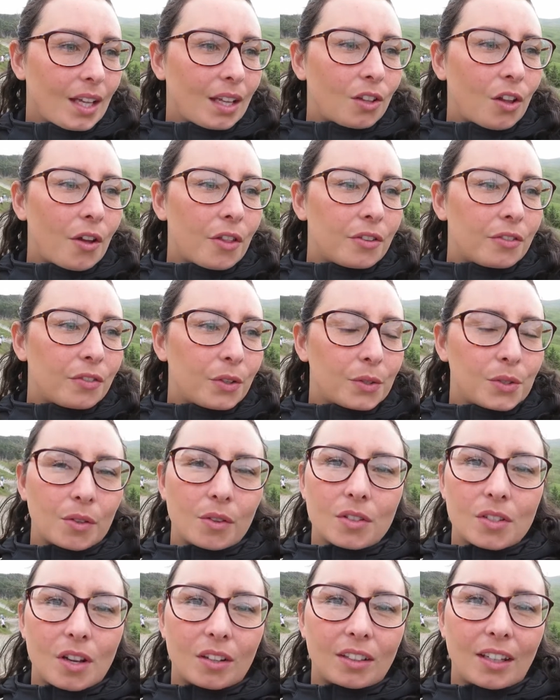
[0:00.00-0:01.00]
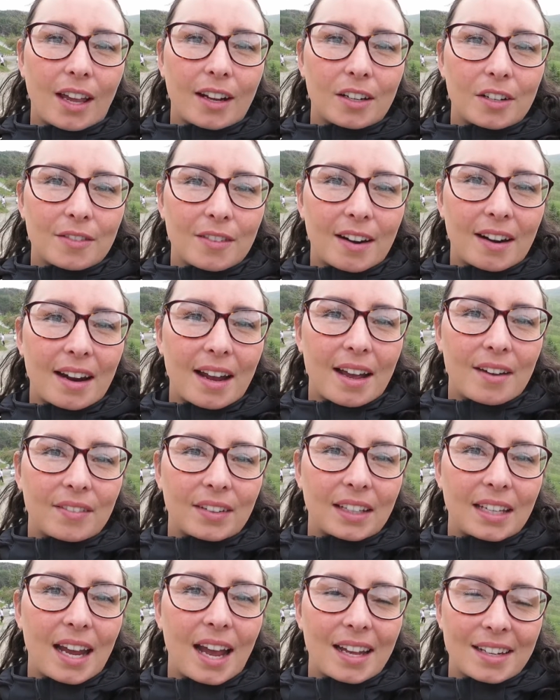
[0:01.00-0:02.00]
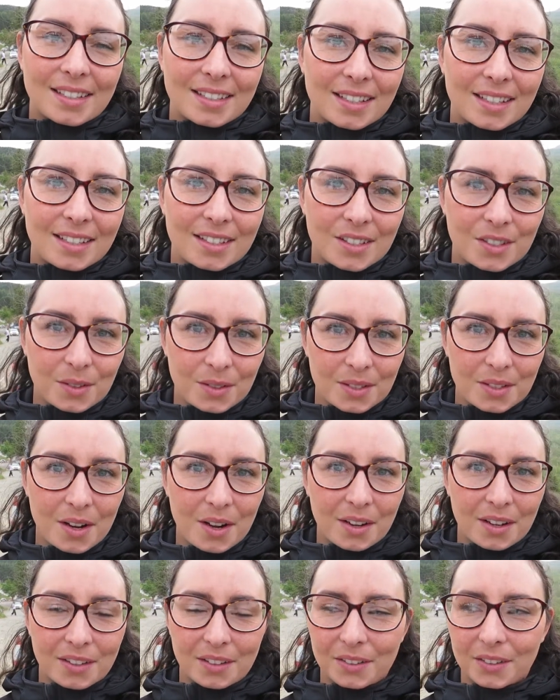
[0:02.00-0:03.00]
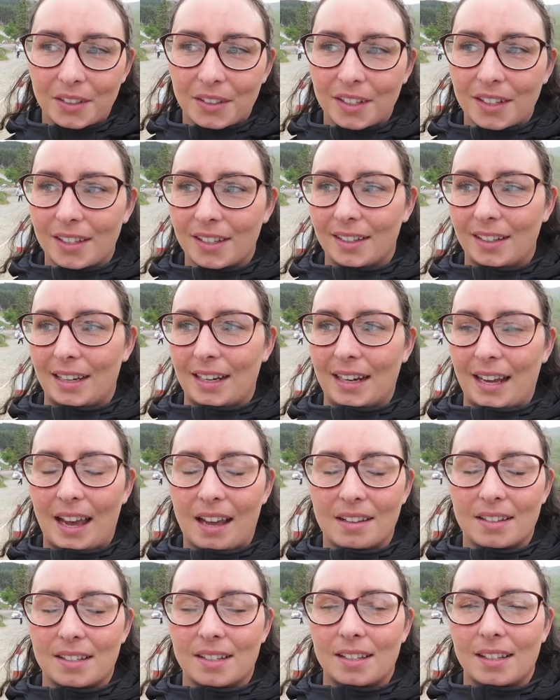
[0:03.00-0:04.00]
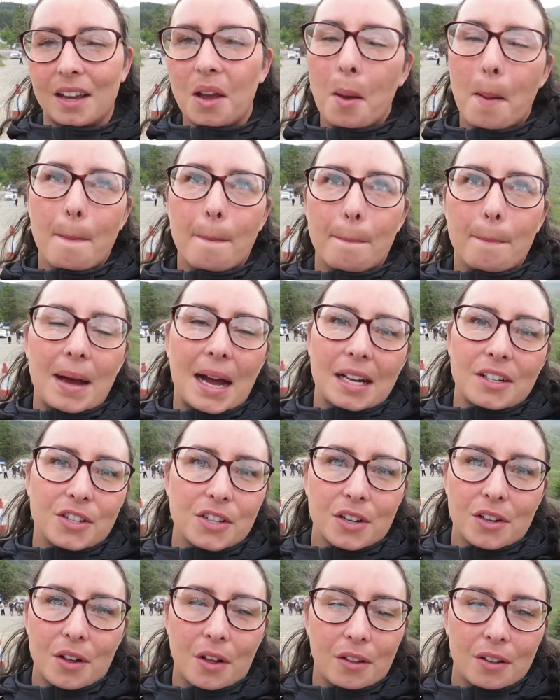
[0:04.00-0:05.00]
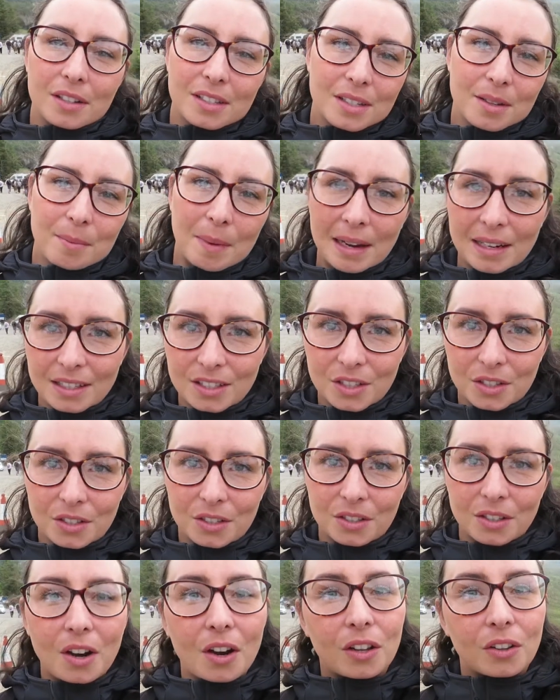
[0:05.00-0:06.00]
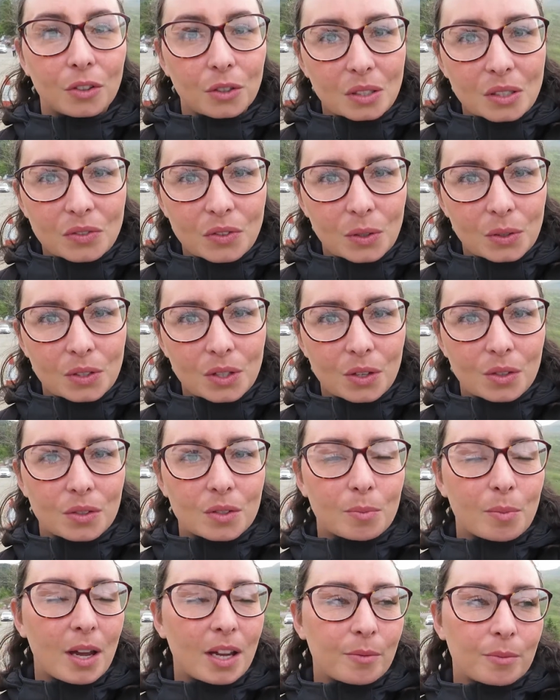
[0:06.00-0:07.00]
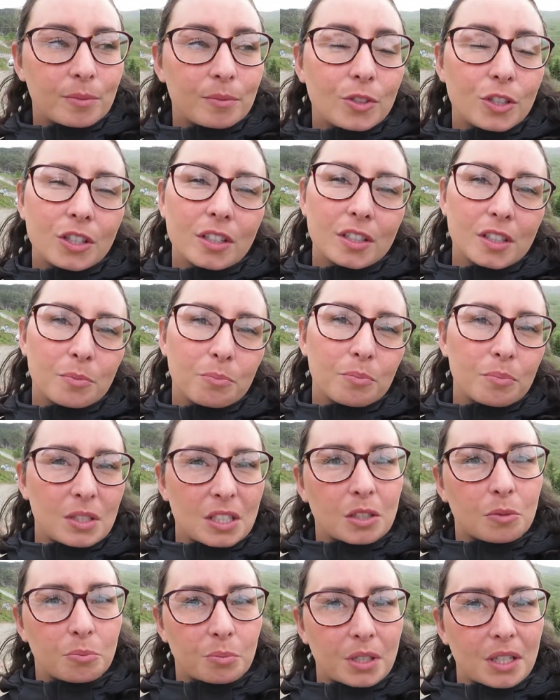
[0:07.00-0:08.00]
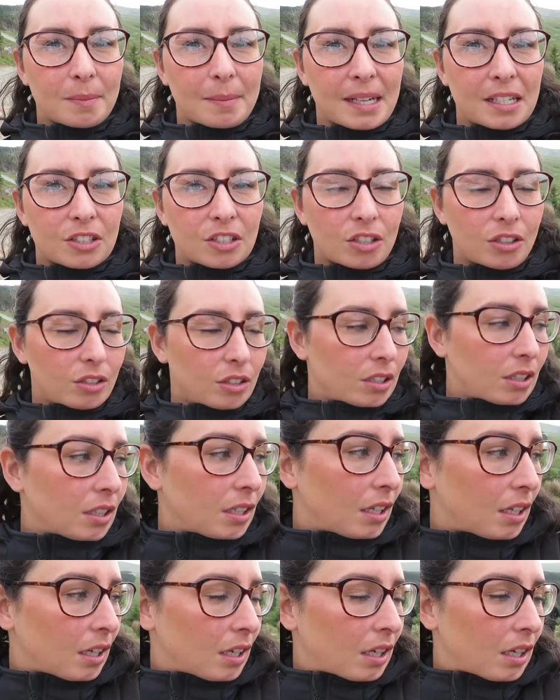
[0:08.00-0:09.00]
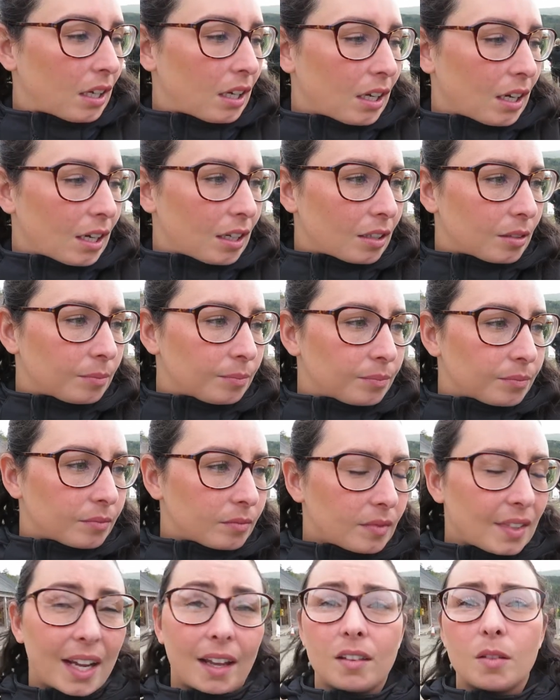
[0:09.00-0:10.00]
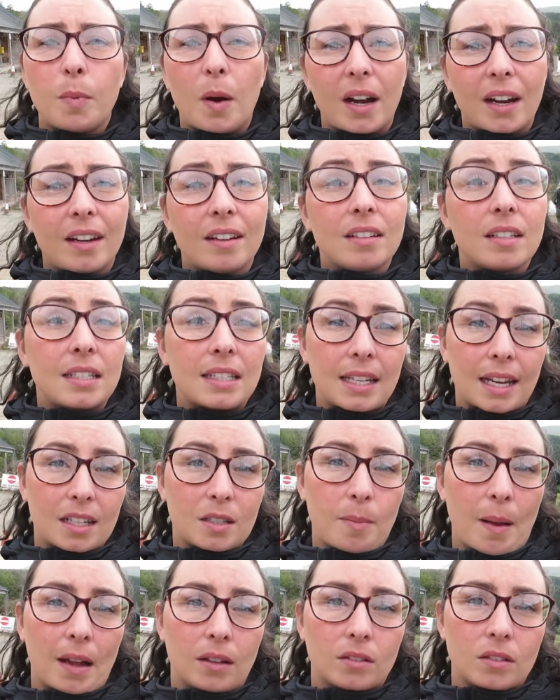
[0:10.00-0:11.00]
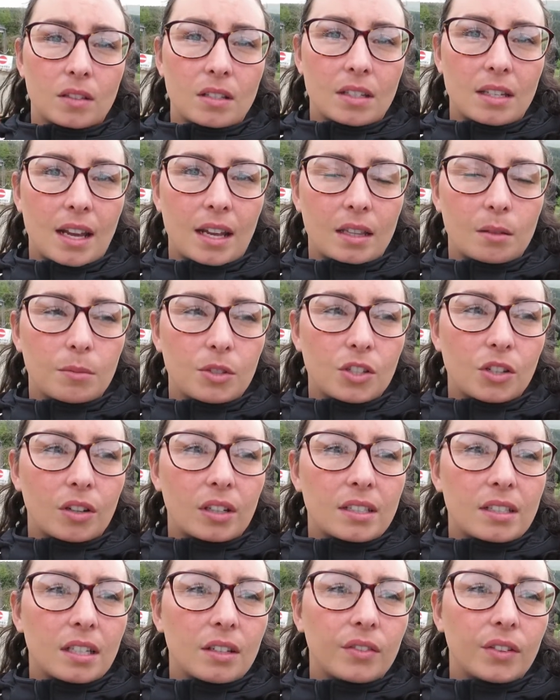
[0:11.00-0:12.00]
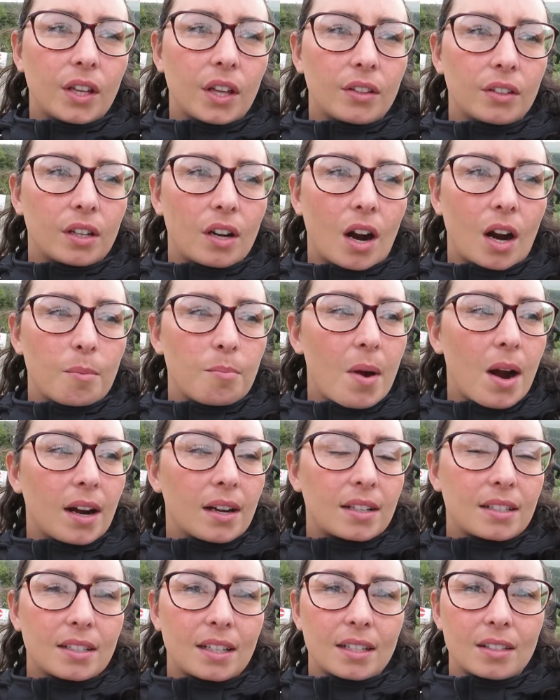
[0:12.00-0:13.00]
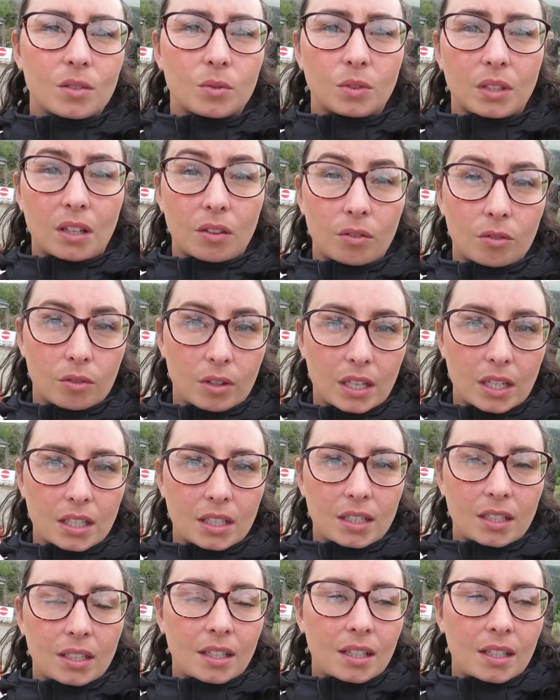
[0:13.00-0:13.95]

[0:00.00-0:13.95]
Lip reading: lot of the photos online are very heavily edited, so it's not going to look like as magical as it might do on those photos, but I'm sure it's still pretty magical. To park here is £6, and the majority of the other car parks, it's only £3.